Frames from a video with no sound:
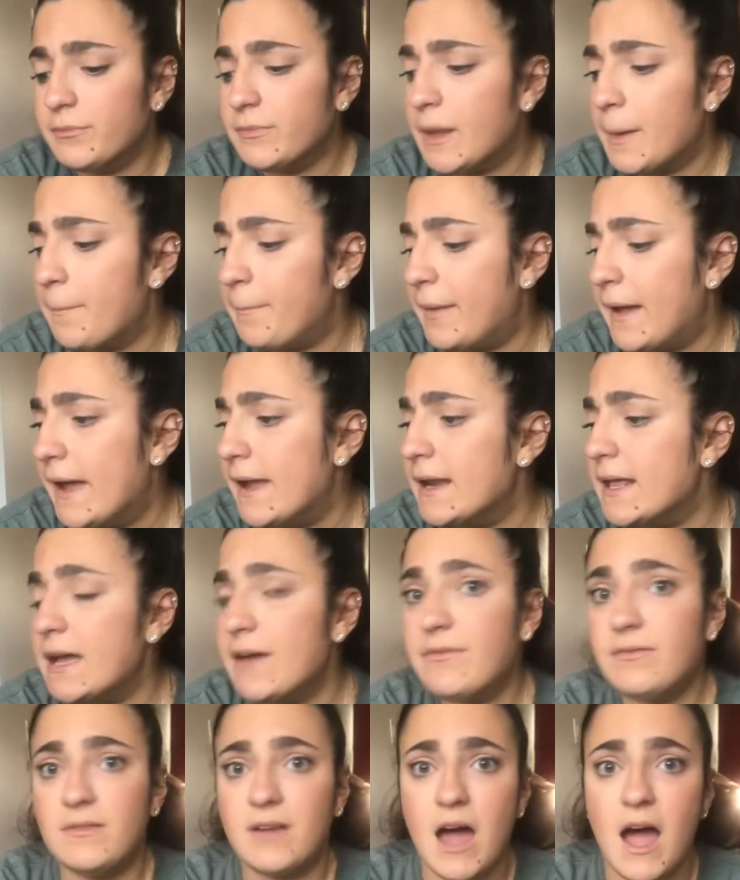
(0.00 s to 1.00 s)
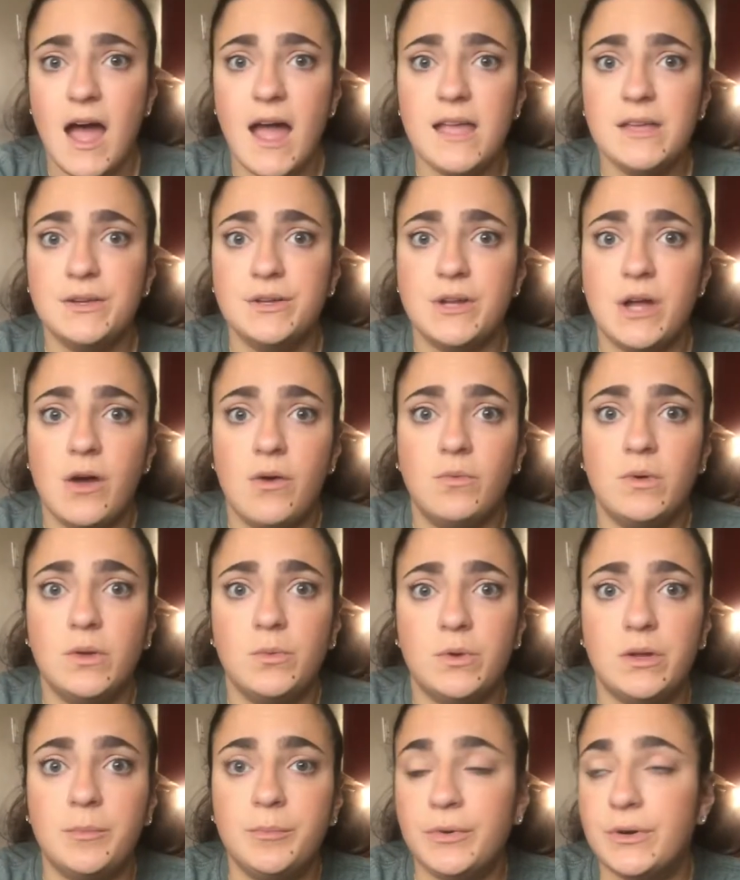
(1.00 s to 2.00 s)
But if not, you know, we
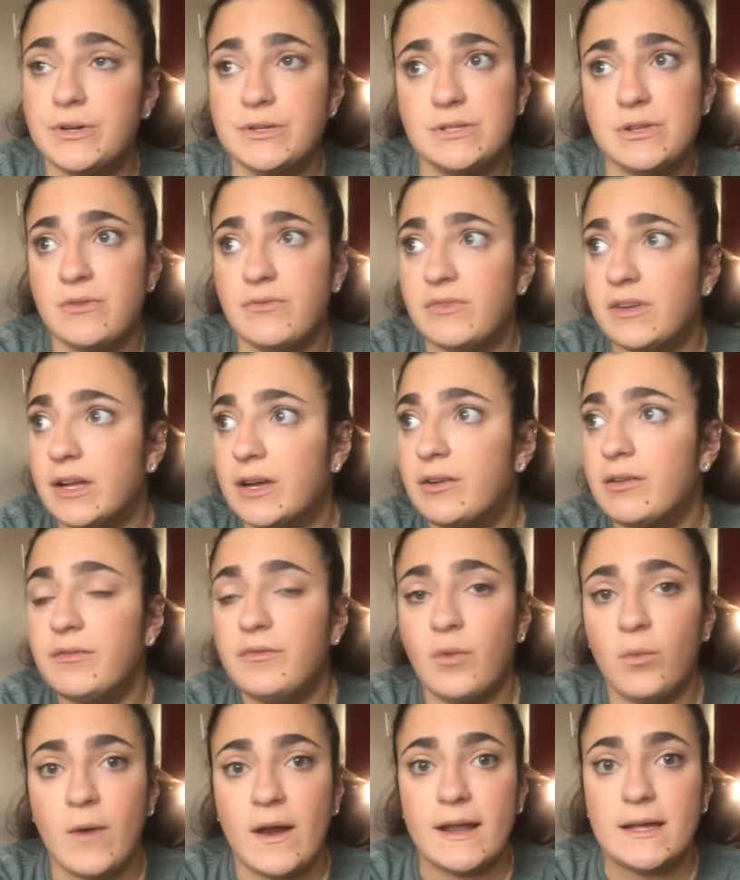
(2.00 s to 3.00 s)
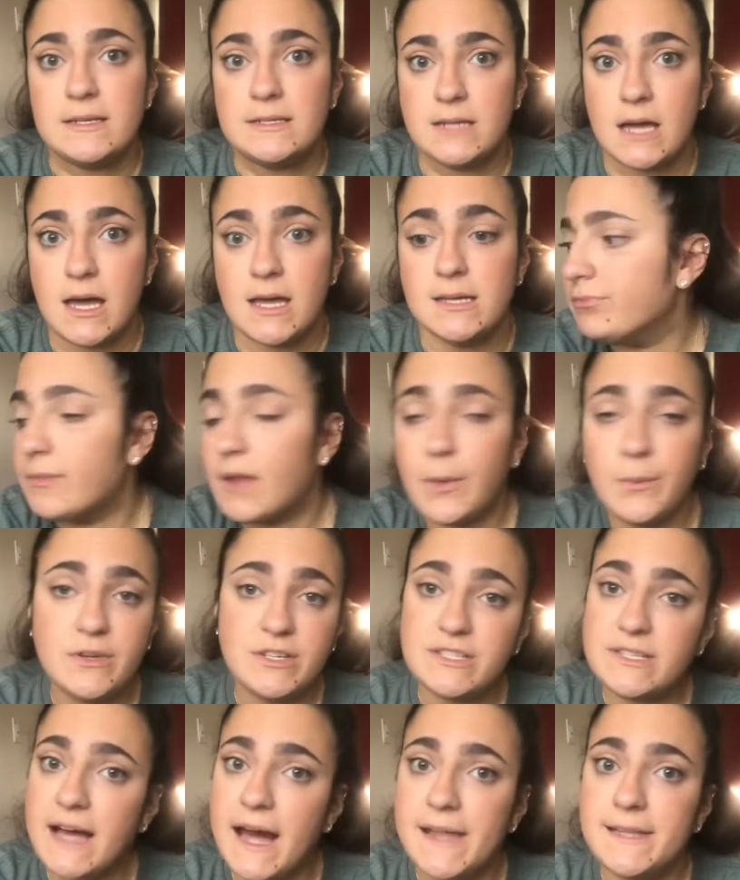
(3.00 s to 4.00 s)
will persevere for when it does. We
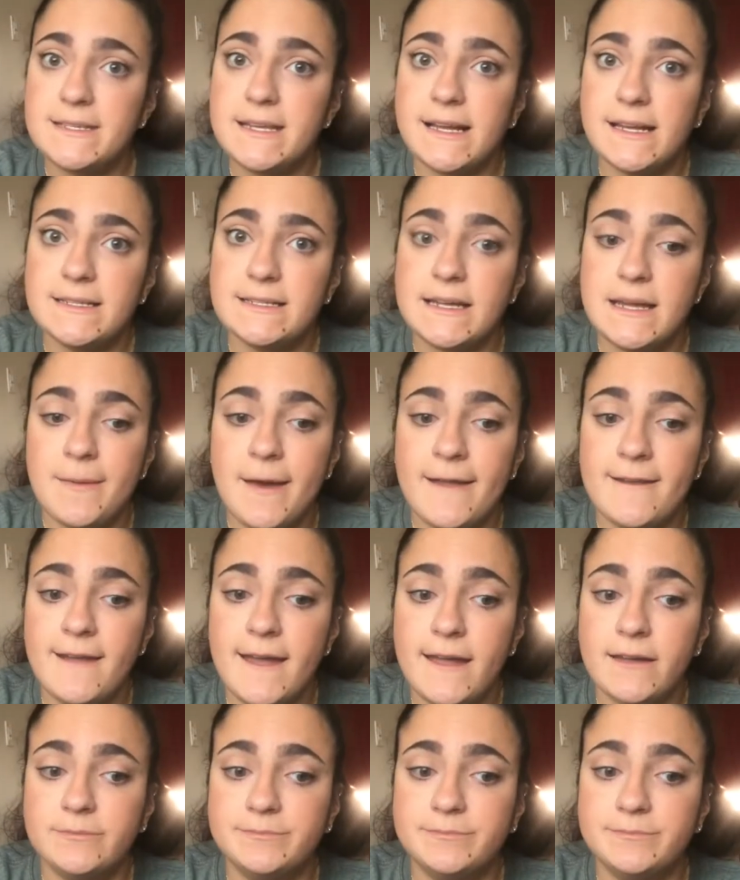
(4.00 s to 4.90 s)
just gotta take it day by day.